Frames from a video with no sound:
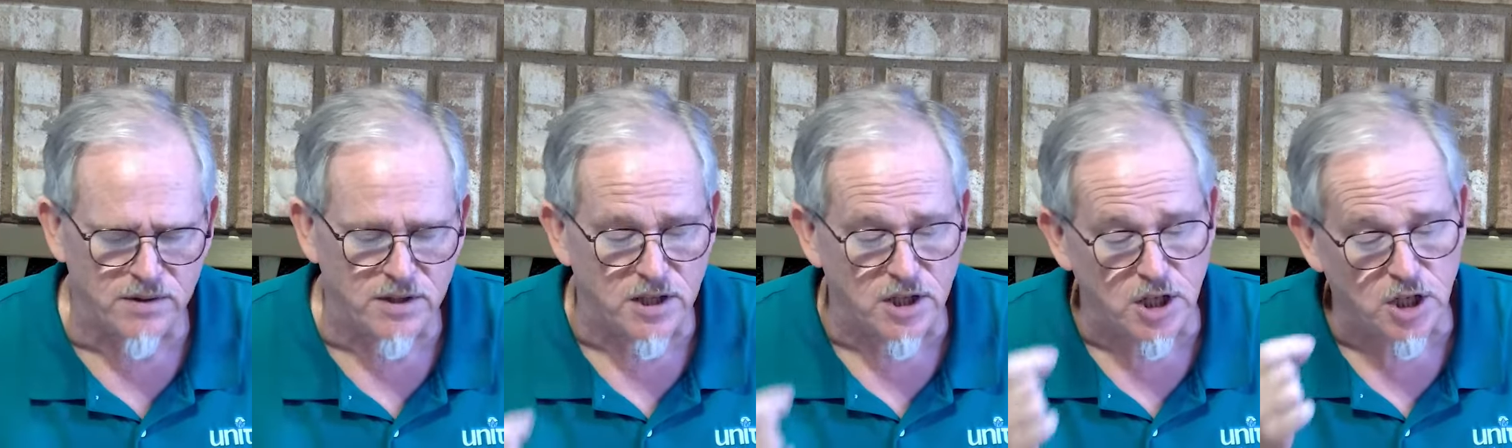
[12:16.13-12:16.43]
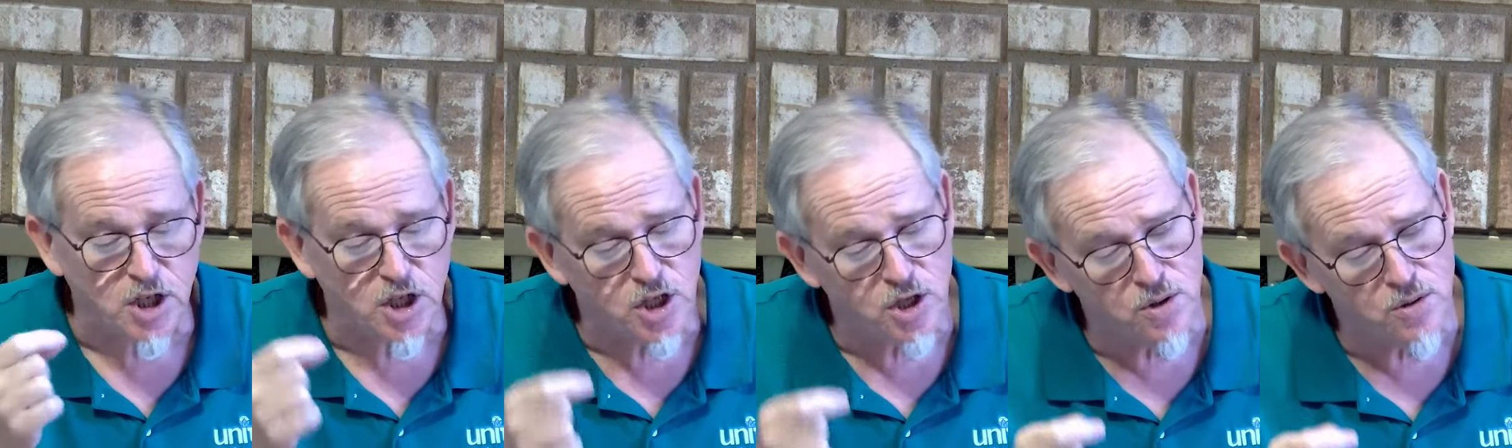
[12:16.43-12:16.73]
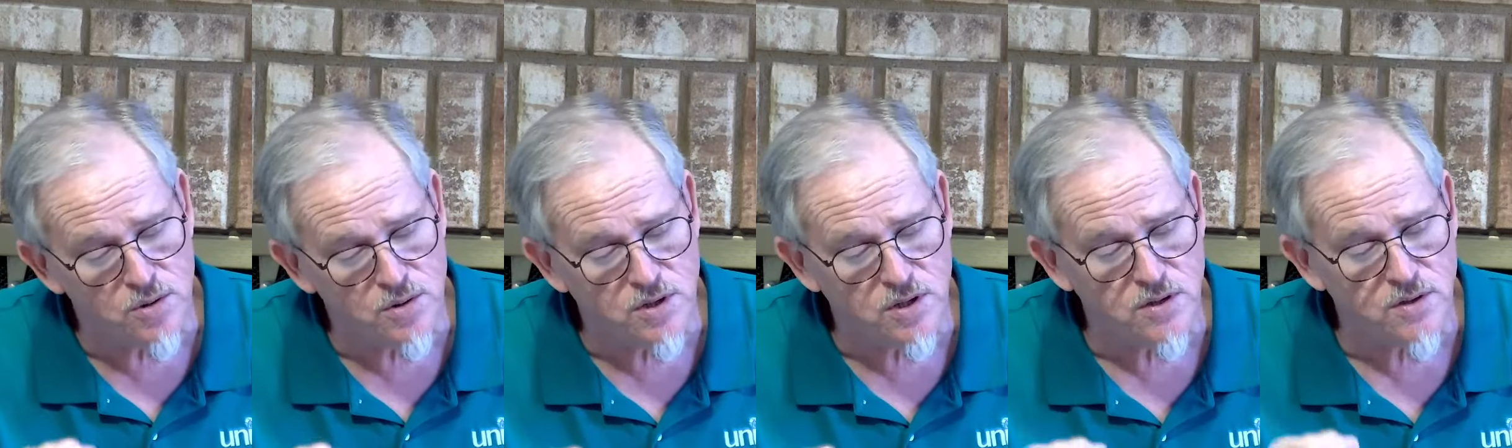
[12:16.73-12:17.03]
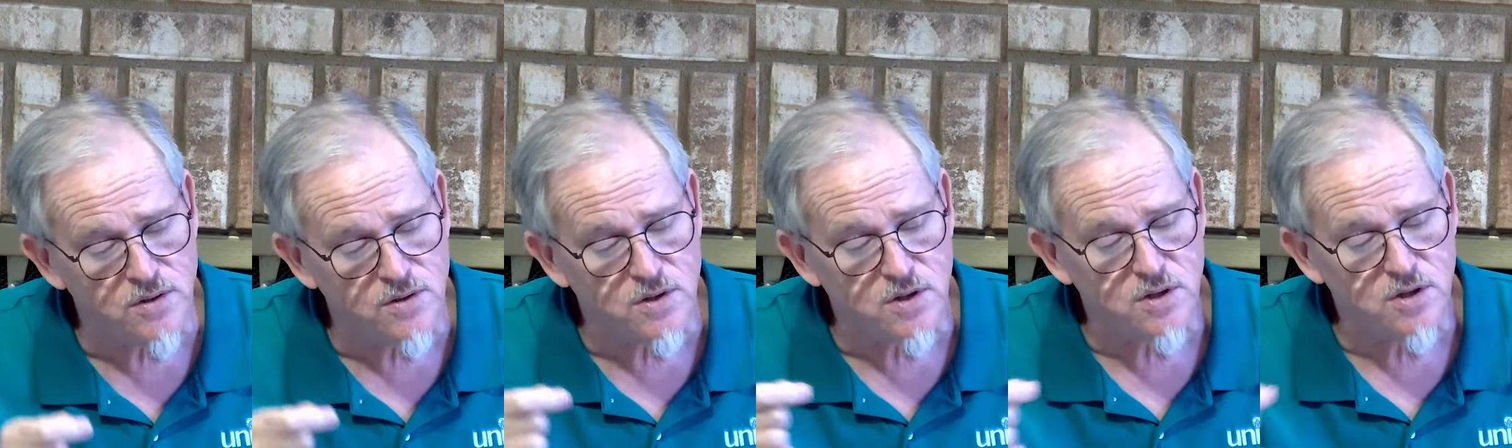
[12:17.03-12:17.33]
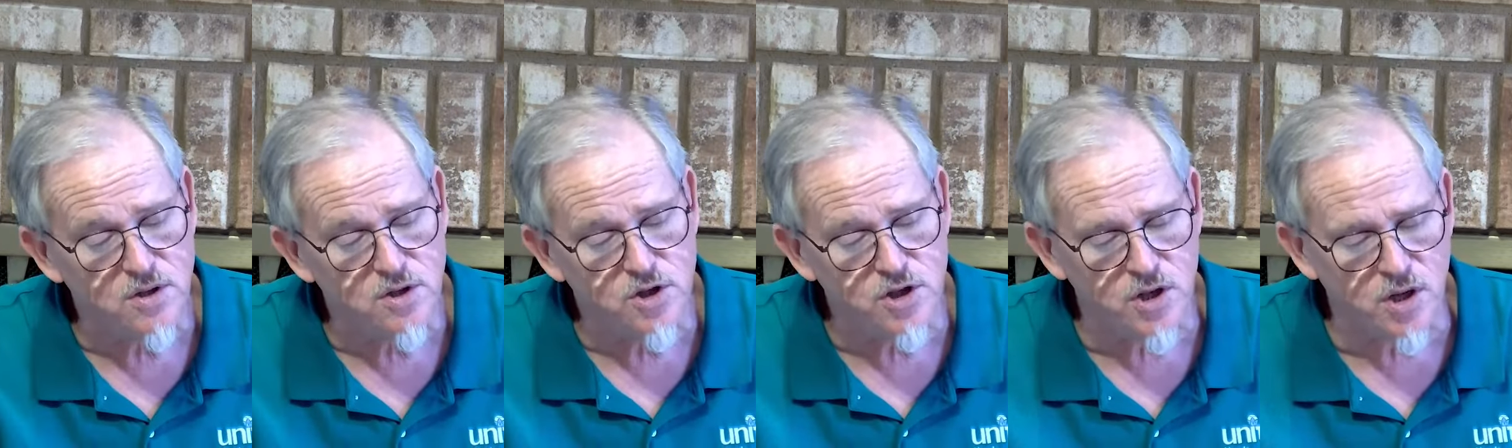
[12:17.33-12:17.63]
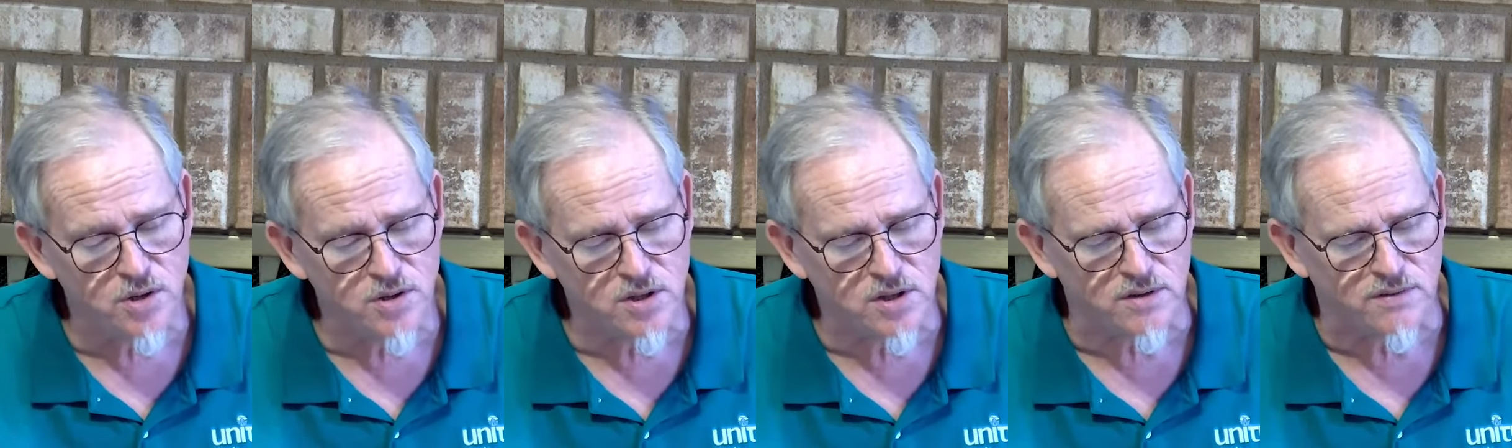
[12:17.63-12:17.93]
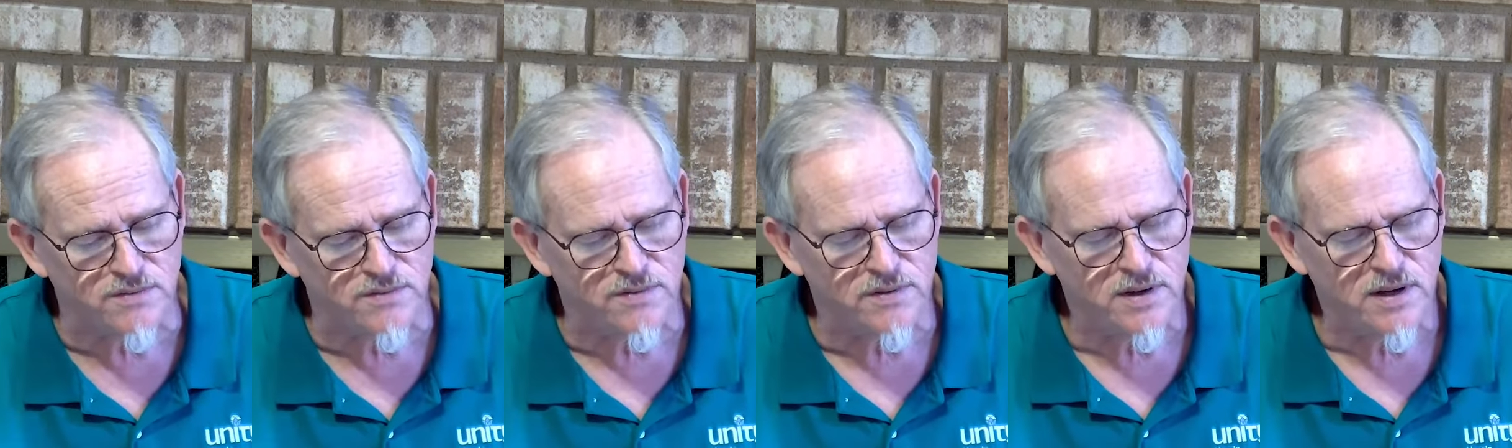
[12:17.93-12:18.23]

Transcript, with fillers: and accuses Joseph.